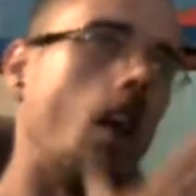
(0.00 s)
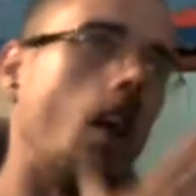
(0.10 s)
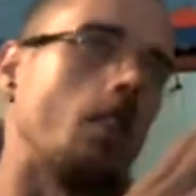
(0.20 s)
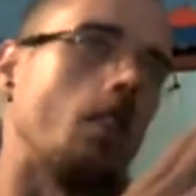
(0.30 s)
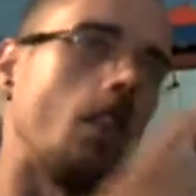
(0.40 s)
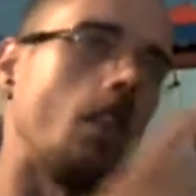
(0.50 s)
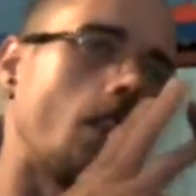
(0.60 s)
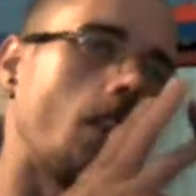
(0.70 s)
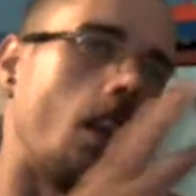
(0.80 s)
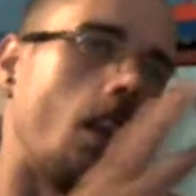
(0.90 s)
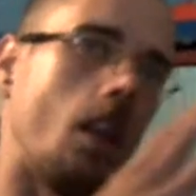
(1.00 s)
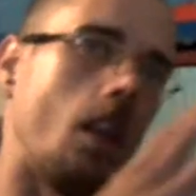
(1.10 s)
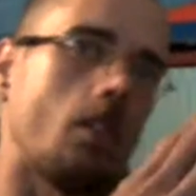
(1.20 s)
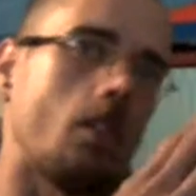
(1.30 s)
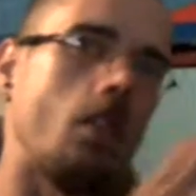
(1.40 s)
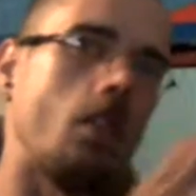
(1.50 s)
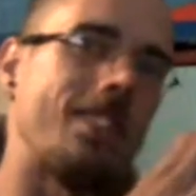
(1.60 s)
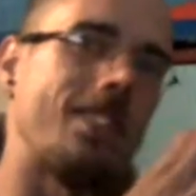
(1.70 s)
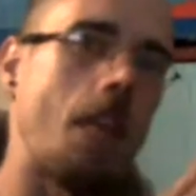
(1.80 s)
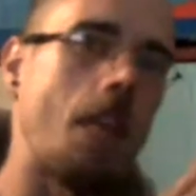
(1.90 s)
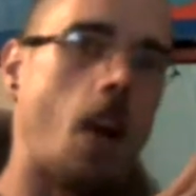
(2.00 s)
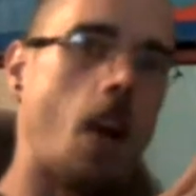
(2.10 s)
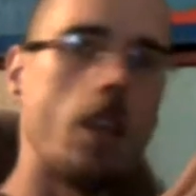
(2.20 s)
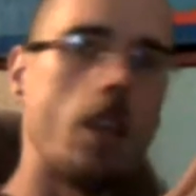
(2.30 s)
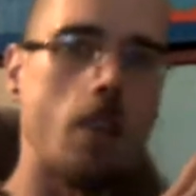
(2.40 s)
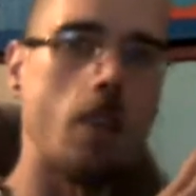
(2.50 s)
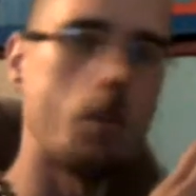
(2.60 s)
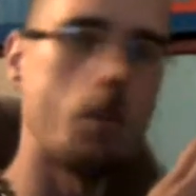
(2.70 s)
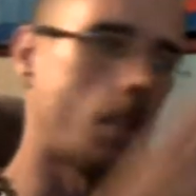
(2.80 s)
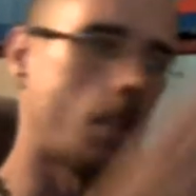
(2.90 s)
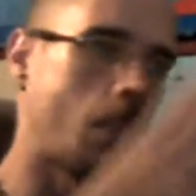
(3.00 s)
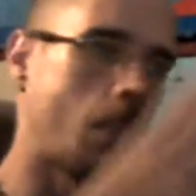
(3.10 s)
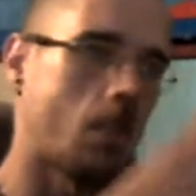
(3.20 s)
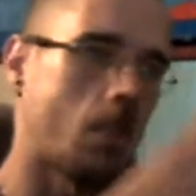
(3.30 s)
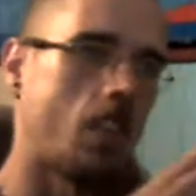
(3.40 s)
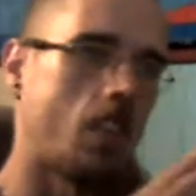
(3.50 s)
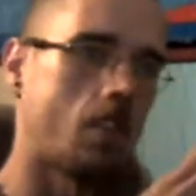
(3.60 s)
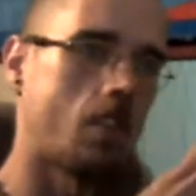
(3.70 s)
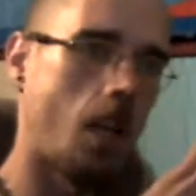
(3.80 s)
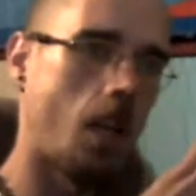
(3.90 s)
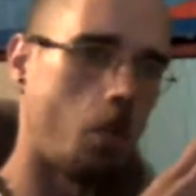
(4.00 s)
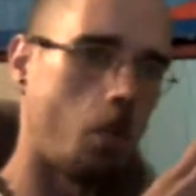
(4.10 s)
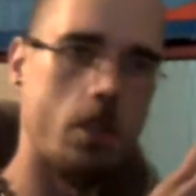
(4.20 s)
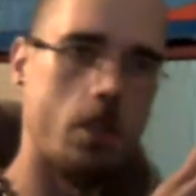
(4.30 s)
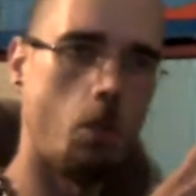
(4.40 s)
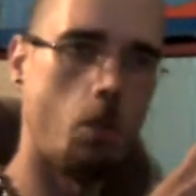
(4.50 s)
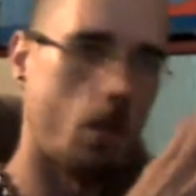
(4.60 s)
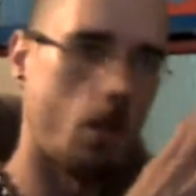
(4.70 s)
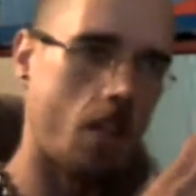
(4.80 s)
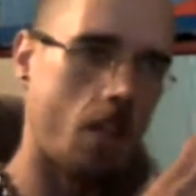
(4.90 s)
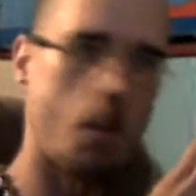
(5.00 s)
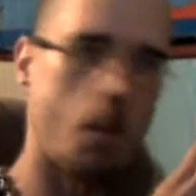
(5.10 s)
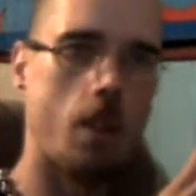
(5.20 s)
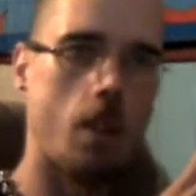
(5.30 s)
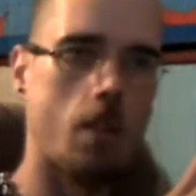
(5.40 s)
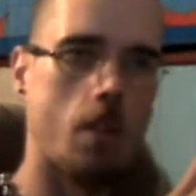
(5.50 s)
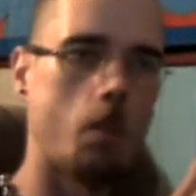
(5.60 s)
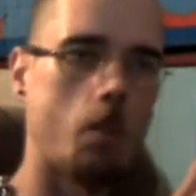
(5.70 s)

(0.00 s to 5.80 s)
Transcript: It's the same concept. It's basically the same principle, the same concept.